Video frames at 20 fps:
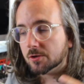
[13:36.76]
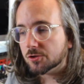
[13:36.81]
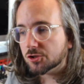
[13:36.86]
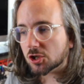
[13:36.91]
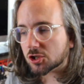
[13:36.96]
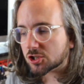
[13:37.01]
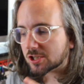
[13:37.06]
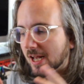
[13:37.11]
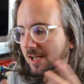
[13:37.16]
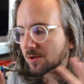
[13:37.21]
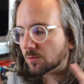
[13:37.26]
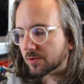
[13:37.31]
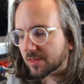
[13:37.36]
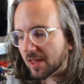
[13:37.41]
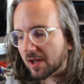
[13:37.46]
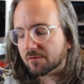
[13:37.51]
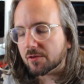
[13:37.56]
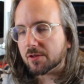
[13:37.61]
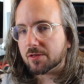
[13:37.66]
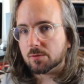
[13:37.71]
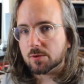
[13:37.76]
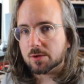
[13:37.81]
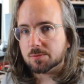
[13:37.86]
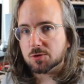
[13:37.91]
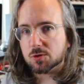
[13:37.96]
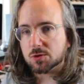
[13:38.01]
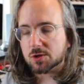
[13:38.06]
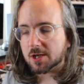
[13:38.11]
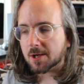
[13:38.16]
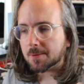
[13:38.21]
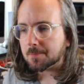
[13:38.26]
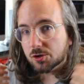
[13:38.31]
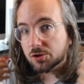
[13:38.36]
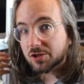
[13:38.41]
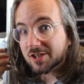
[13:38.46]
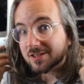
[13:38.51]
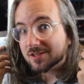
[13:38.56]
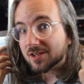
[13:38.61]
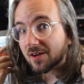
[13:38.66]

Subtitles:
Just like with everything with music, you need